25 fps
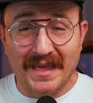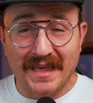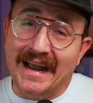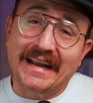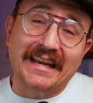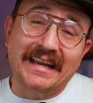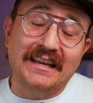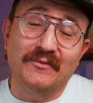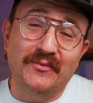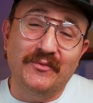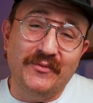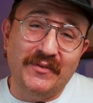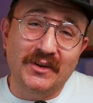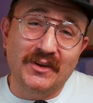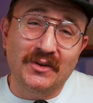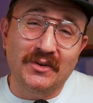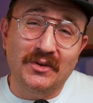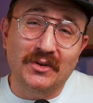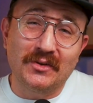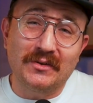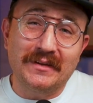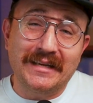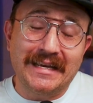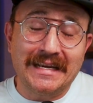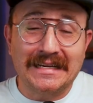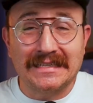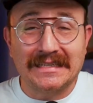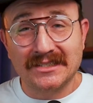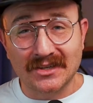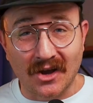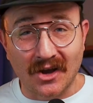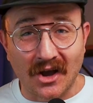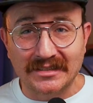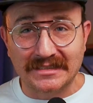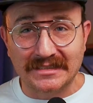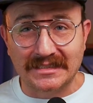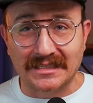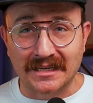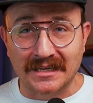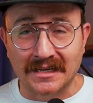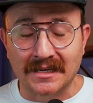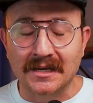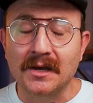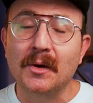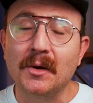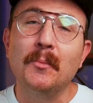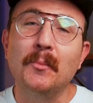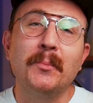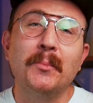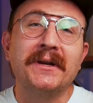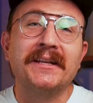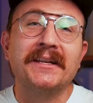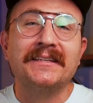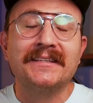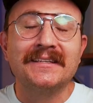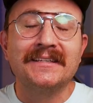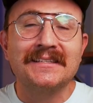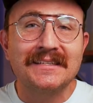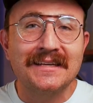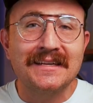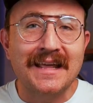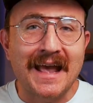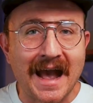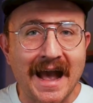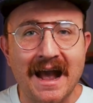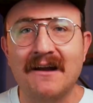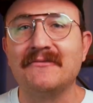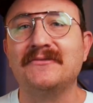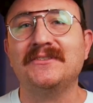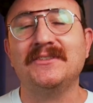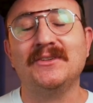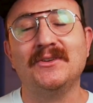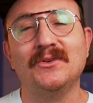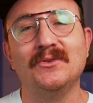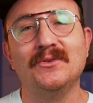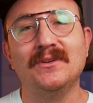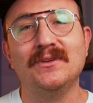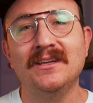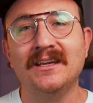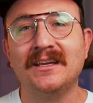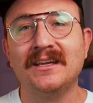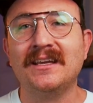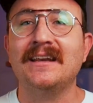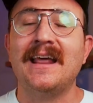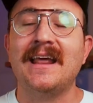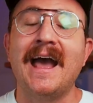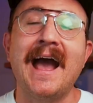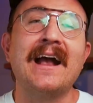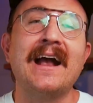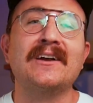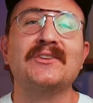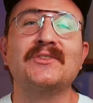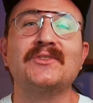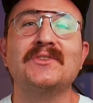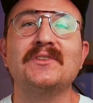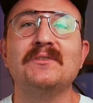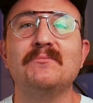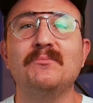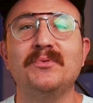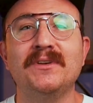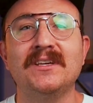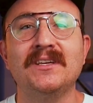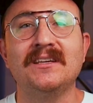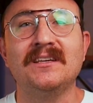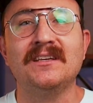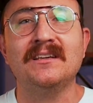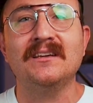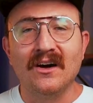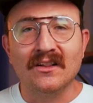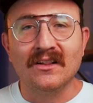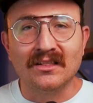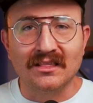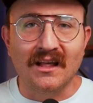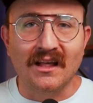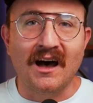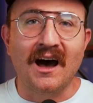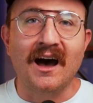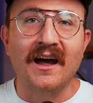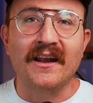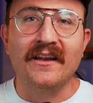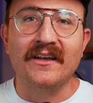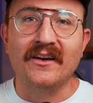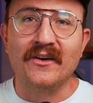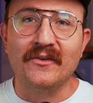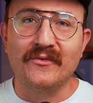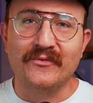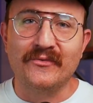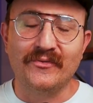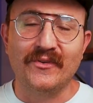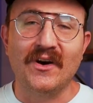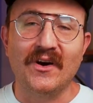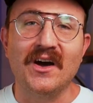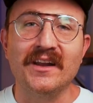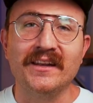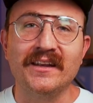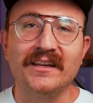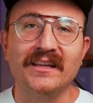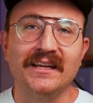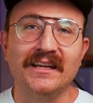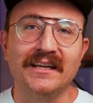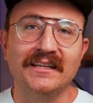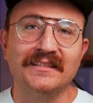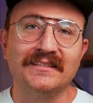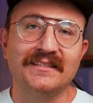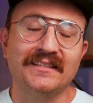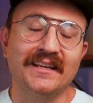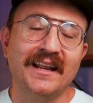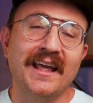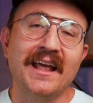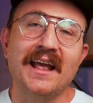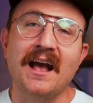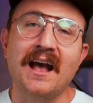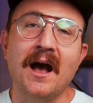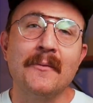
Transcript: That can feel exhausting, but it doesn't have to it can actually be a lot of fun. And today